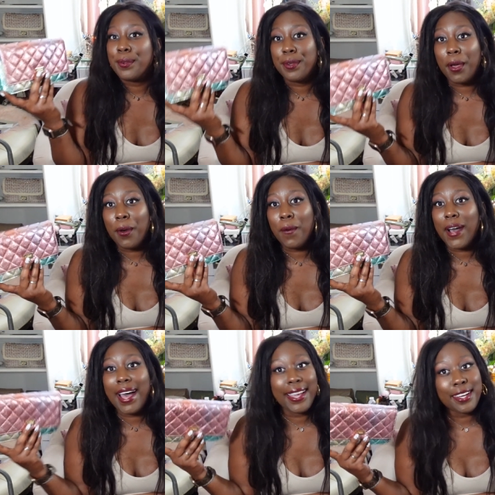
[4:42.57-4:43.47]

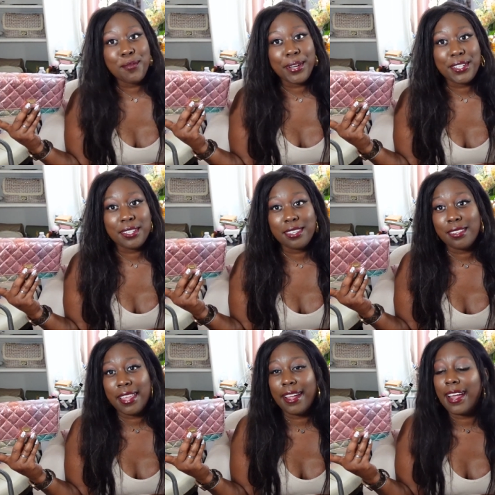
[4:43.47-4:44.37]
No, I didn't purchase
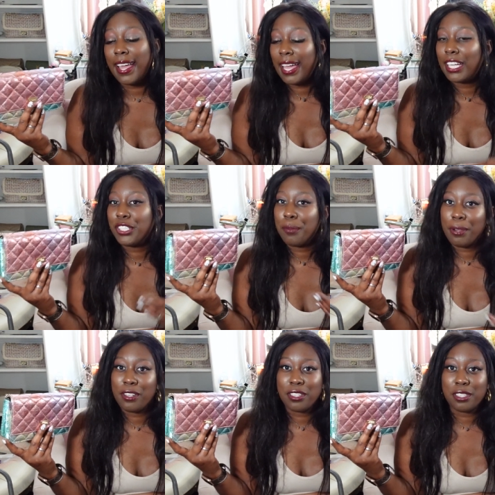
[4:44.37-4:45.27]
this there. I actually
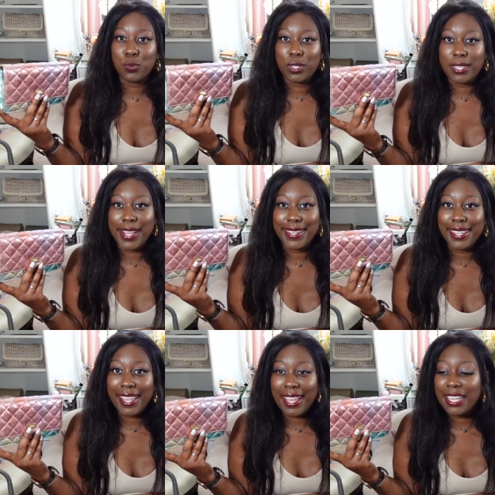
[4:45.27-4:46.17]
purchased this
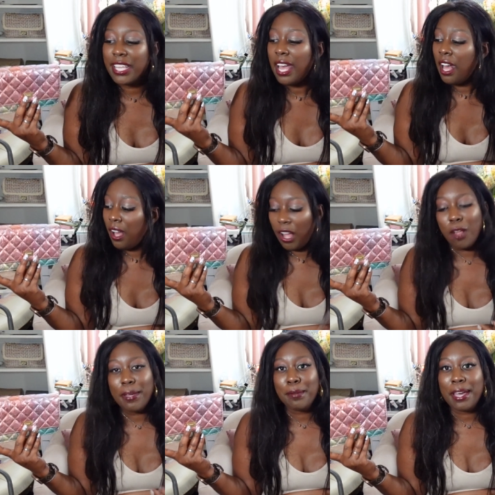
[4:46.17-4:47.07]
secondhand.
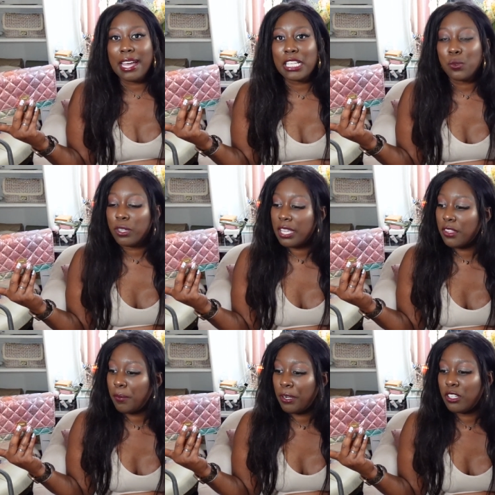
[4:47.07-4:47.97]
All my bags were
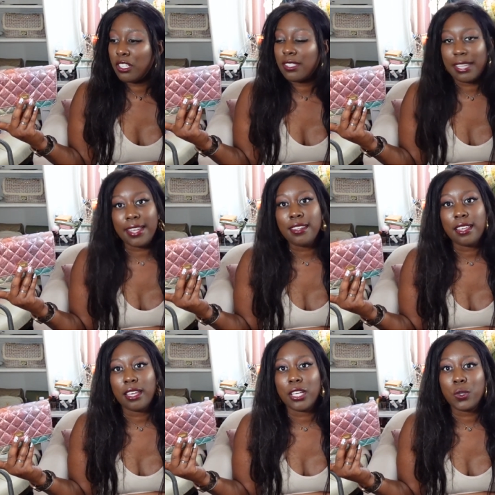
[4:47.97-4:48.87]
either purchased
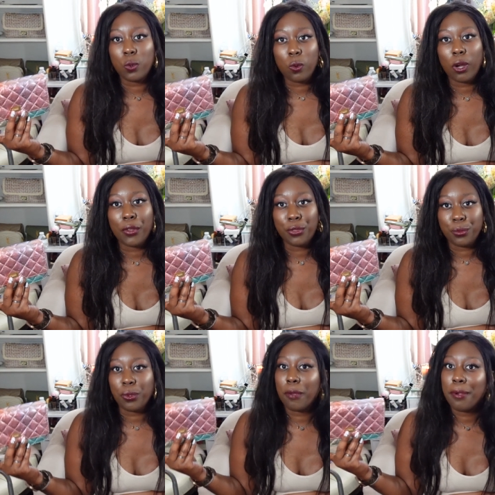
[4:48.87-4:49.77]
secondhand or
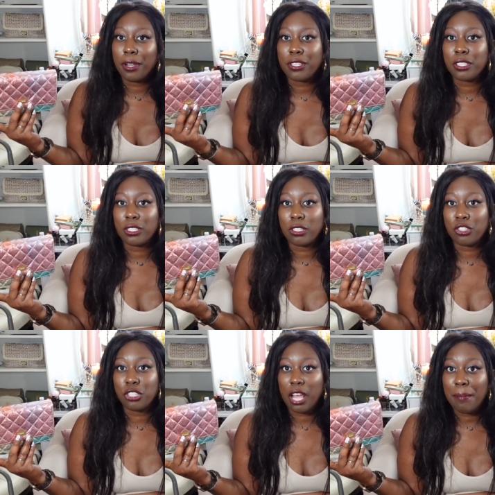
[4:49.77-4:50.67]
through a personal
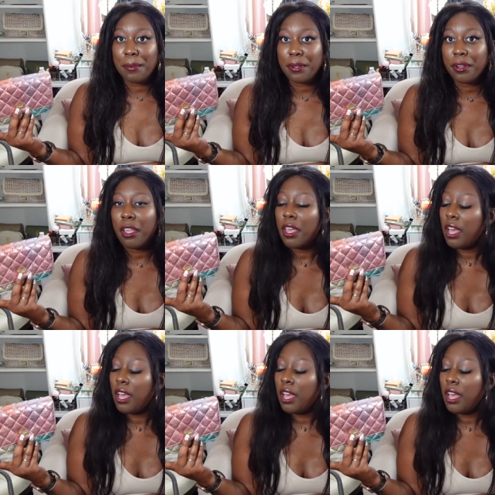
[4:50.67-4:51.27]
shopper.